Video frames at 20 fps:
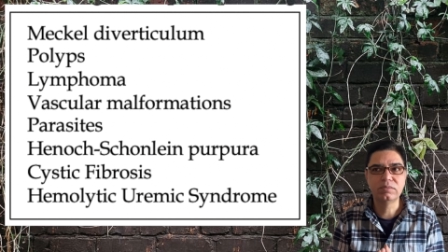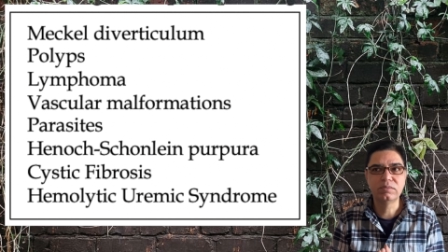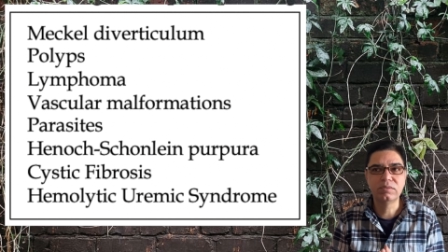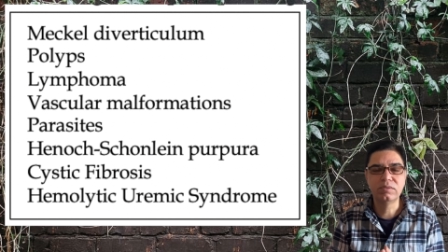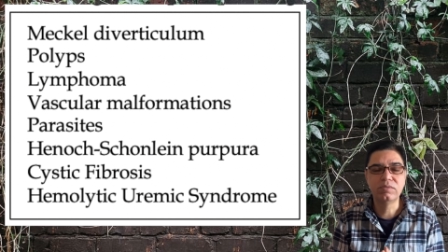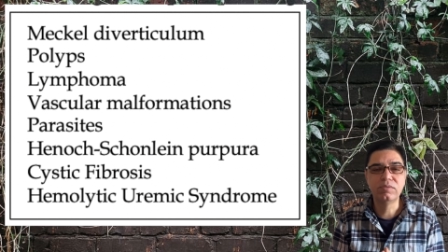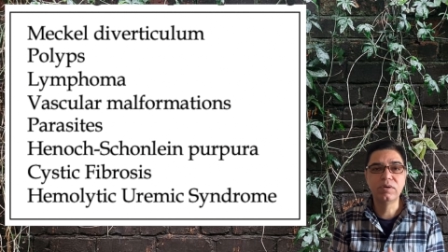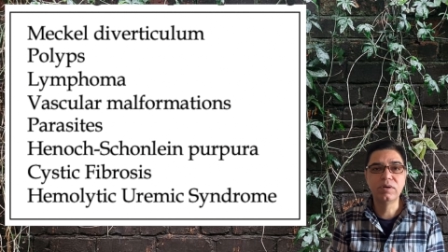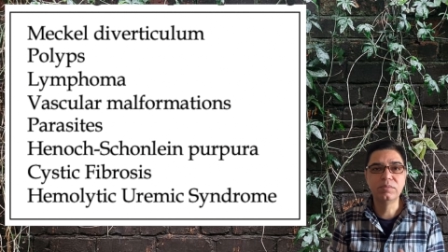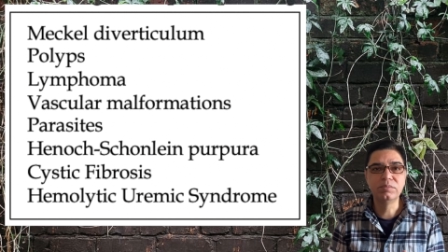
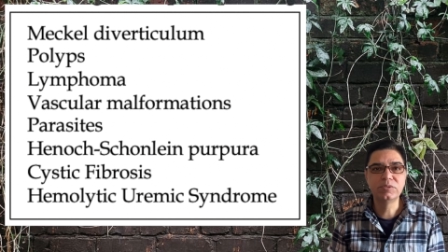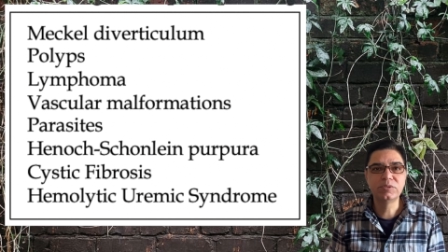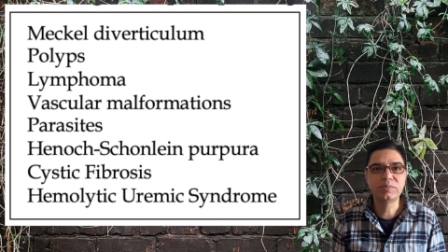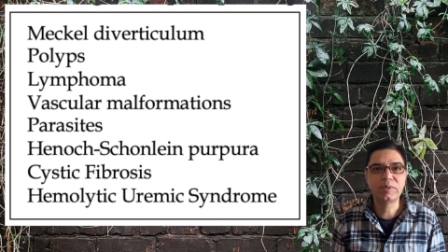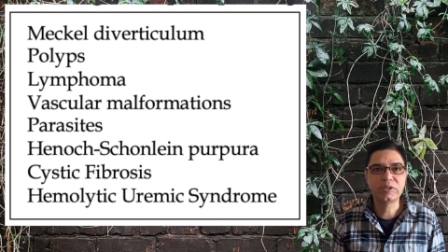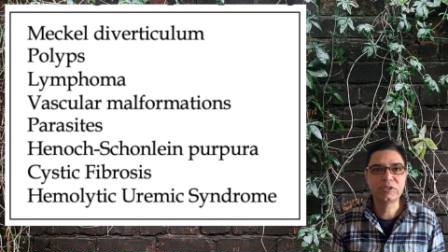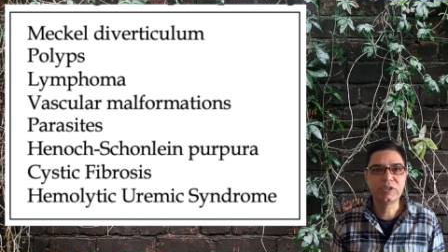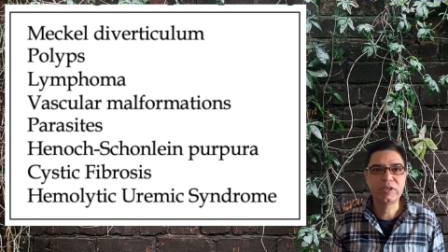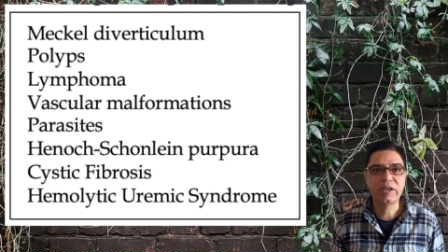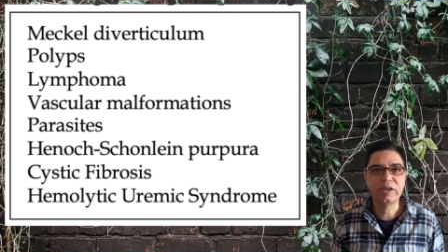worms,
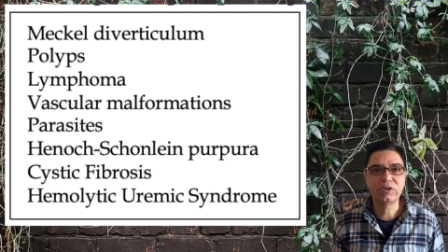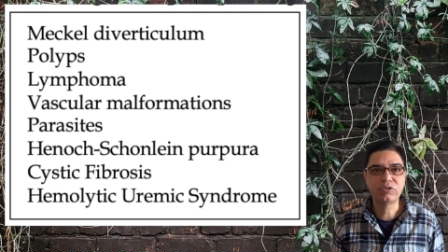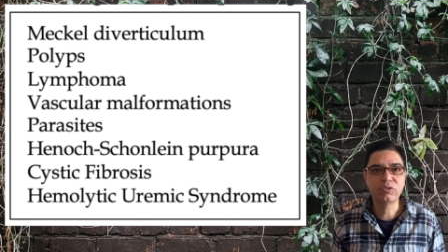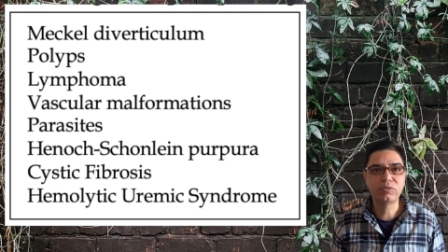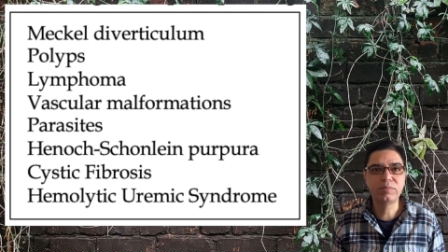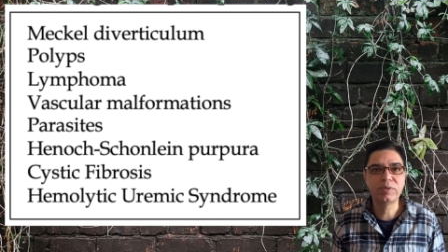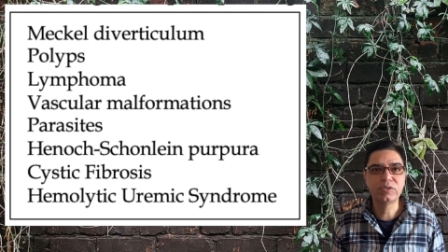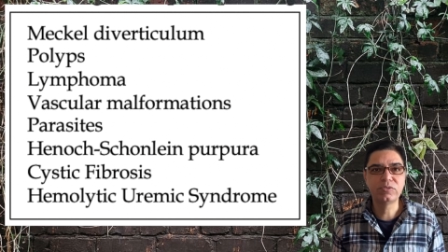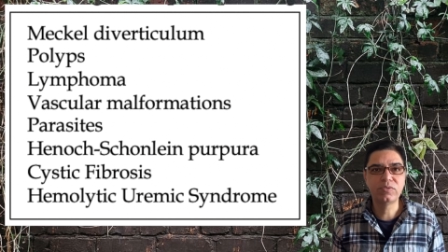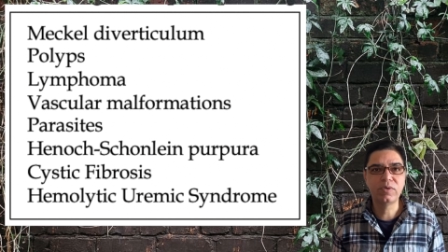especially
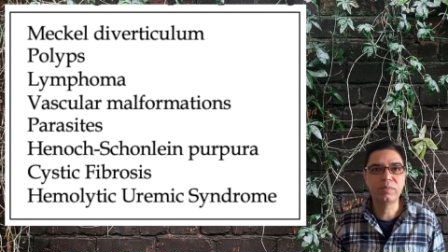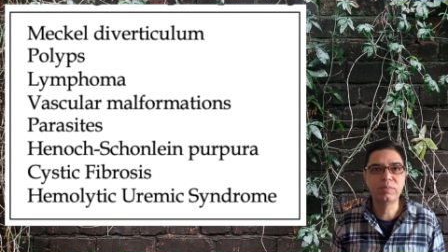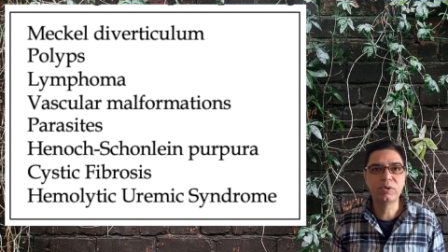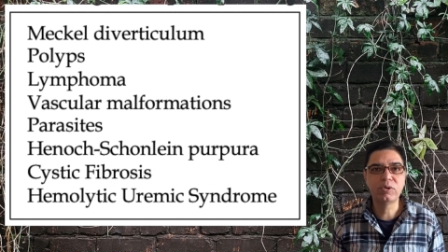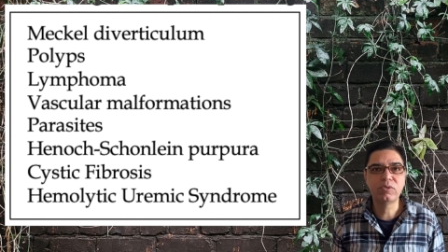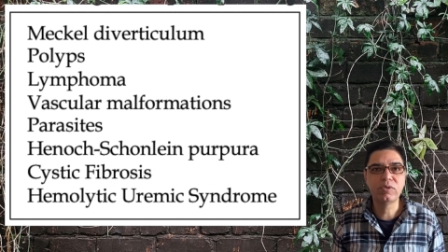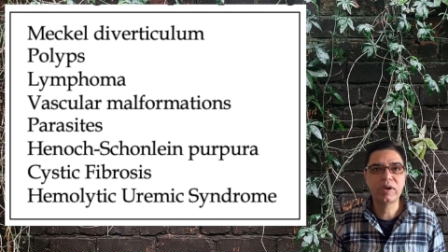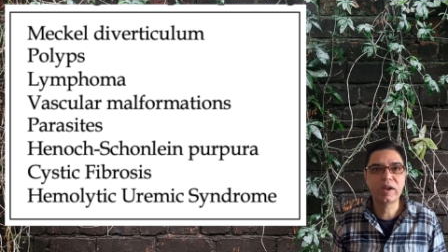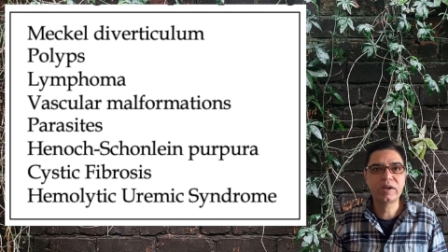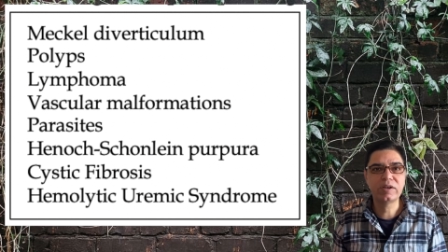Entrobius
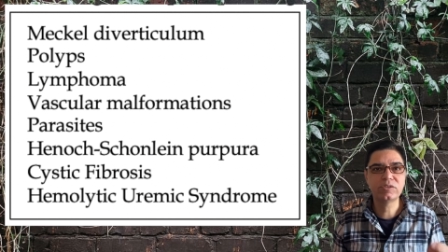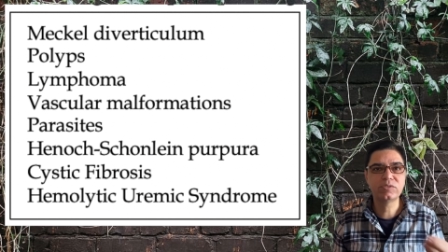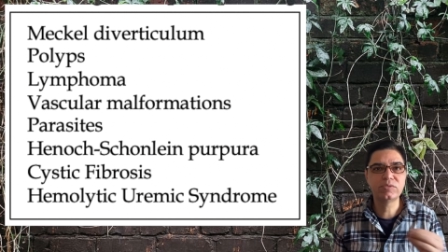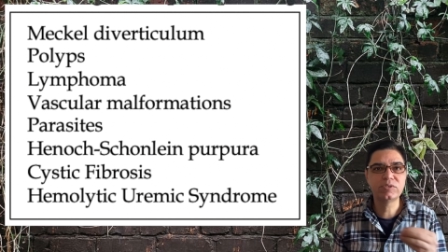vermicularis,